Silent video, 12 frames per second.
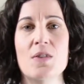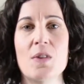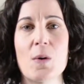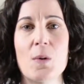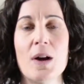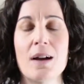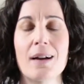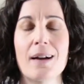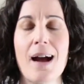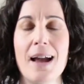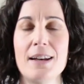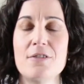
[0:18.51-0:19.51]
so
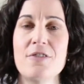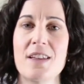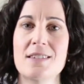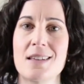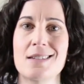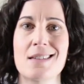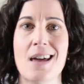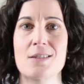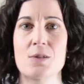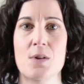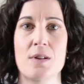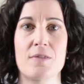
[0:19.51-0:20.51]
kind of fits into
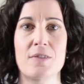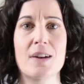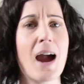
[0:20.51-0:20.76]
that sort of